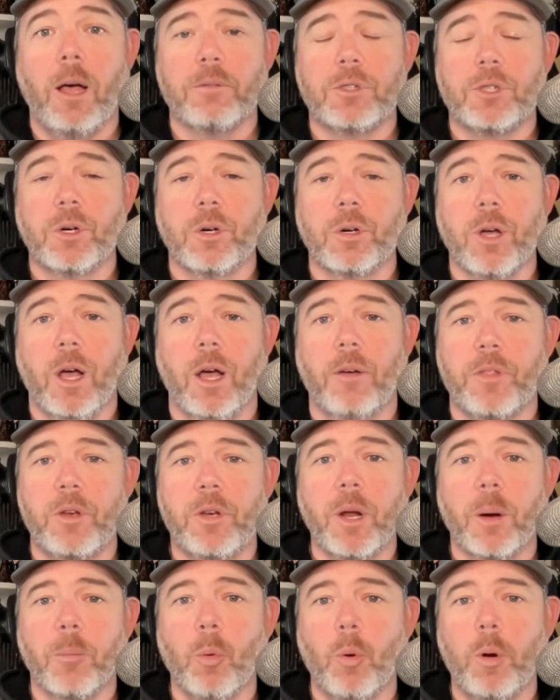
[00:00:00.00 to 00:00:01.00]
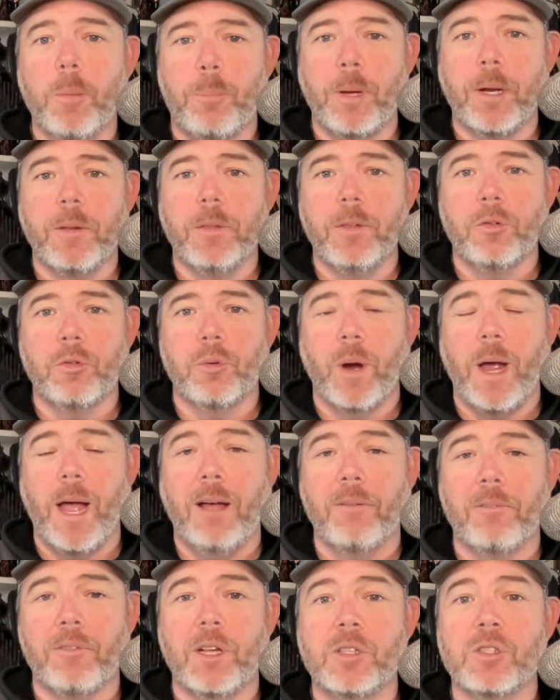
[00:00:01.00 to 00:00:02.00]
Jared Goff, the number one pick in the
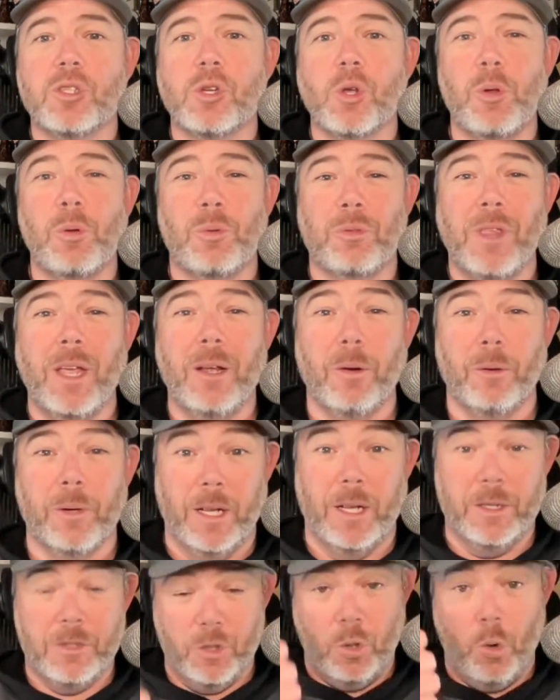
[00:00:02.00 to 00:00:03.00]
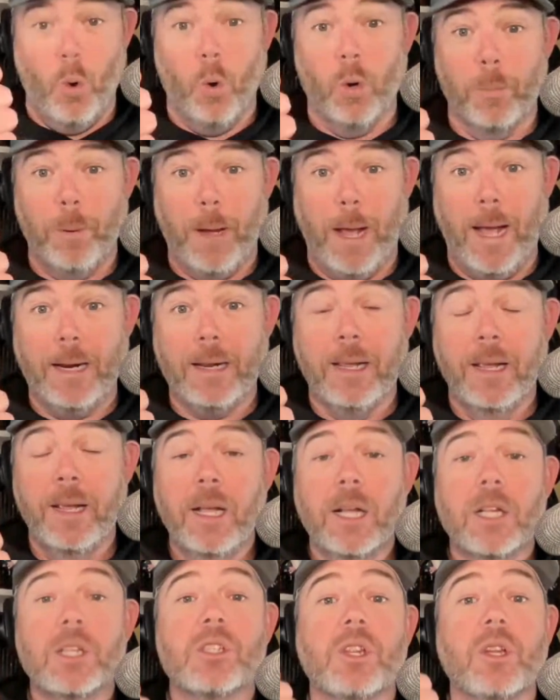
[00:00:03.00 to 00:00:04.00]
draft. And so you'd think, okay, it's quarterback.
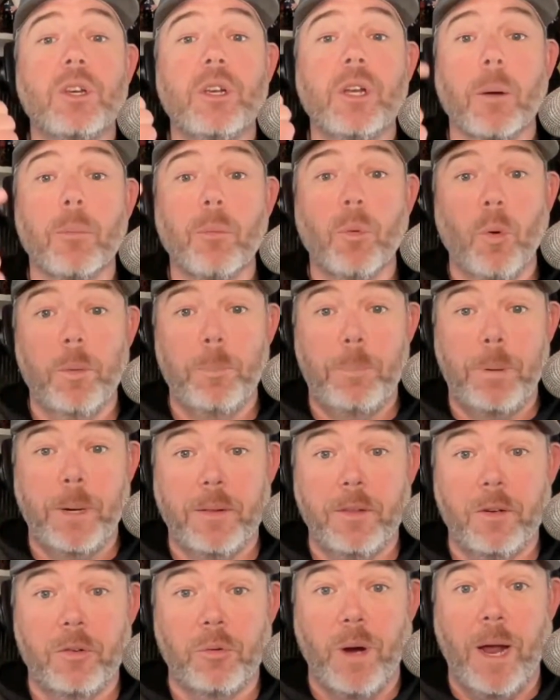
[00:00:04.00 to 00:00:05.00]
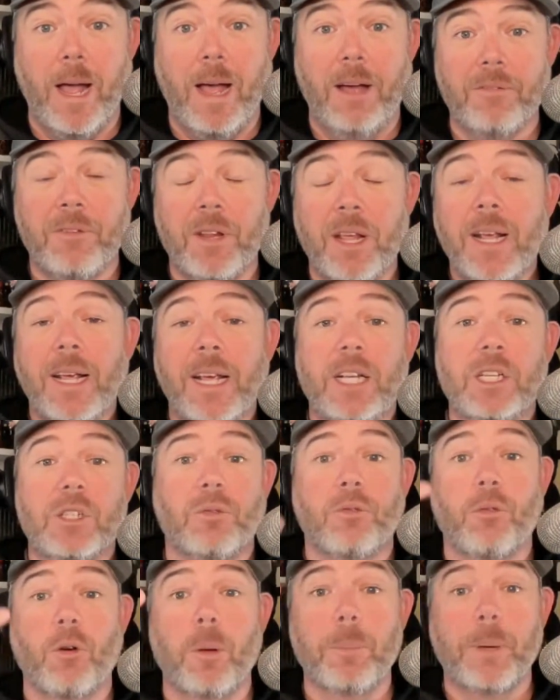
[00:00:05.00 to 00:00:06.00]
It's the number one pick in the draft. He's
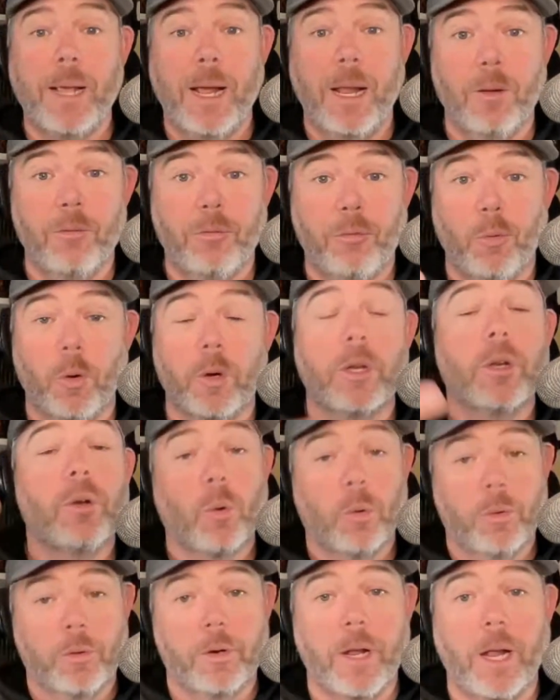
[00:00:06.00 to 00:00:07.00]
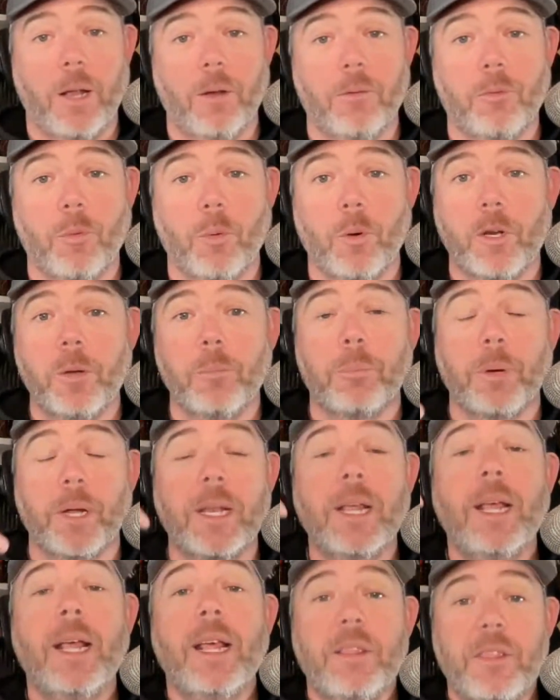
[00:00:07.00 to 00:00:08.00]
from California, Northern California. But
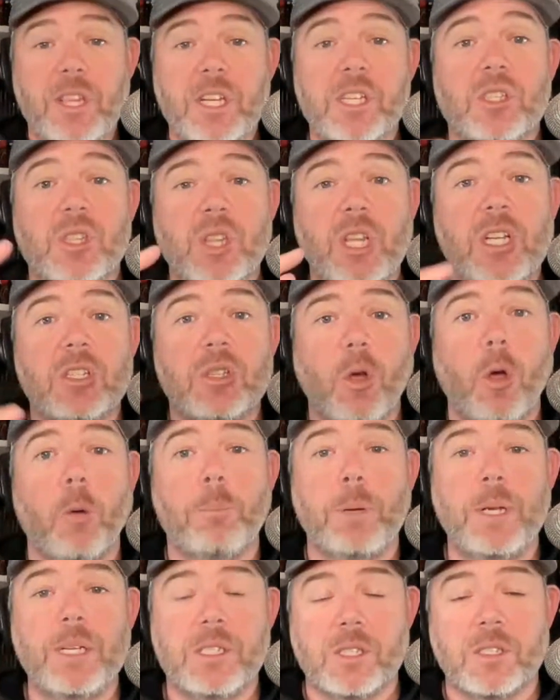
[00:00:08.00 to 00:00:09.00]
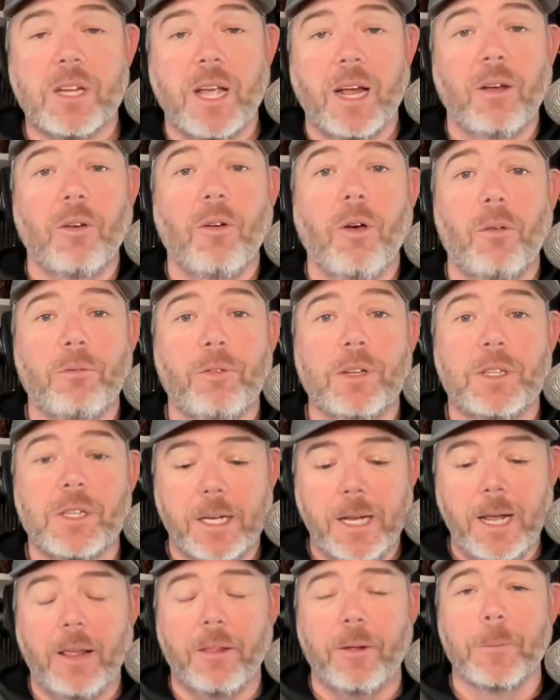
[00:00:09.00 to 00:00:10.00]
these all pieces kind of all fit
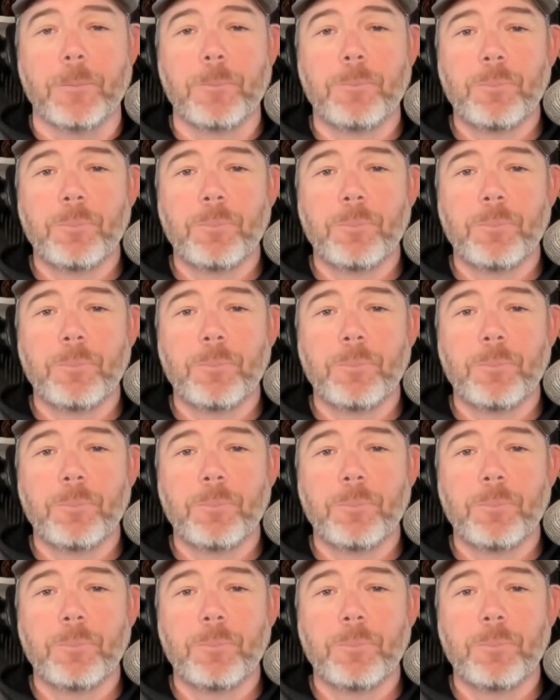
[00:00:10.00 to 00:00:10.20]
together.